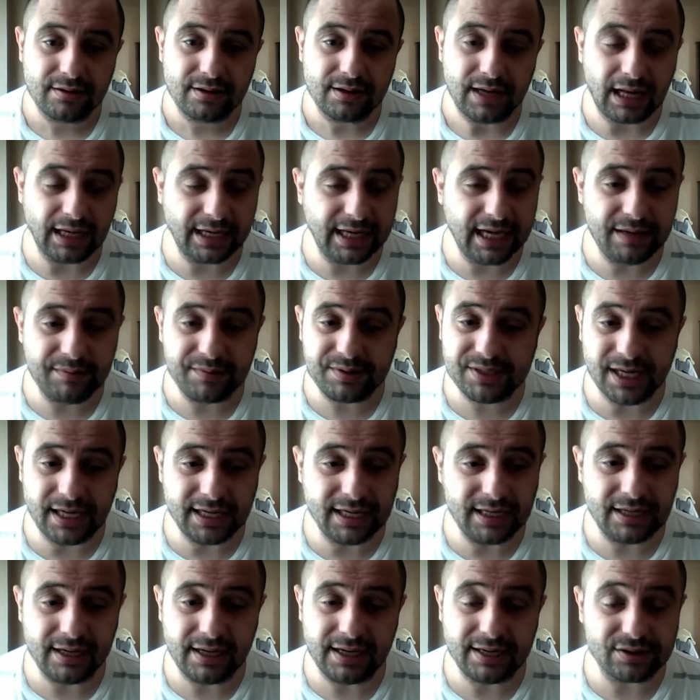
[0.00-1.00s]
I keep
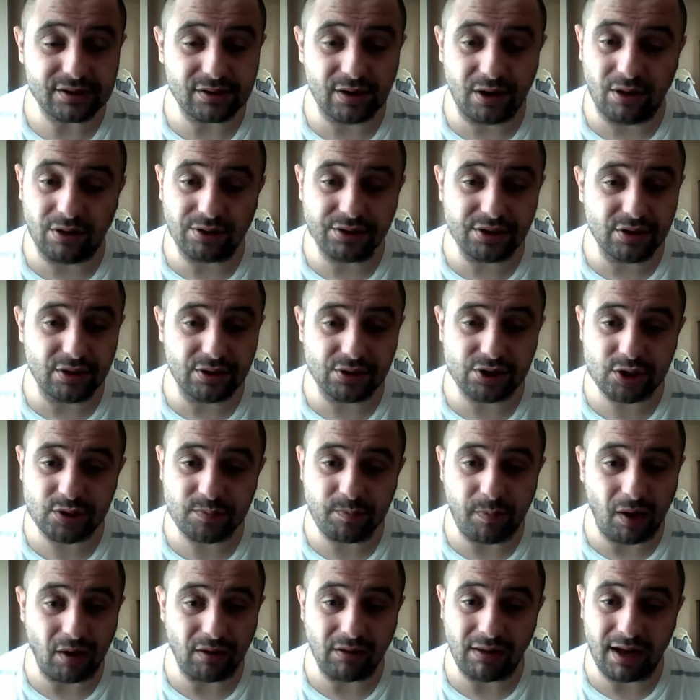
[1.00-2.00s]
saying it. It's audio
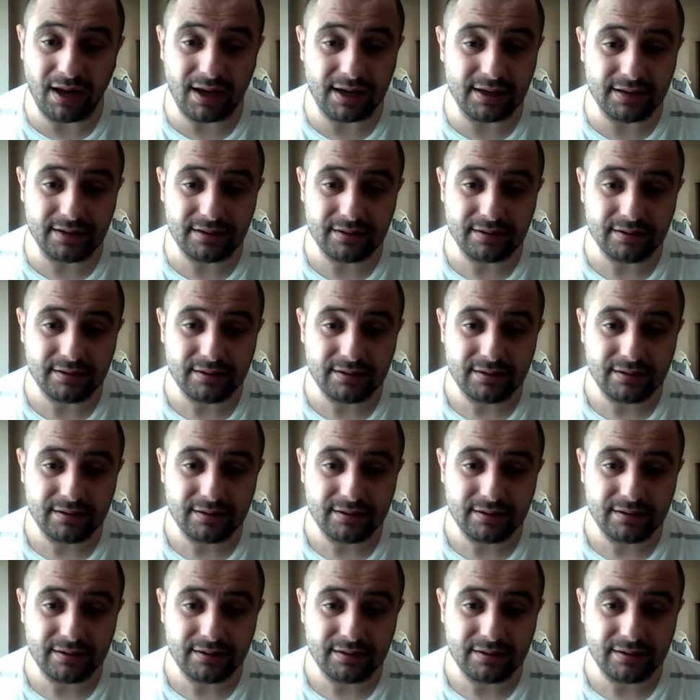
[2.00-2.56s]
spotlight.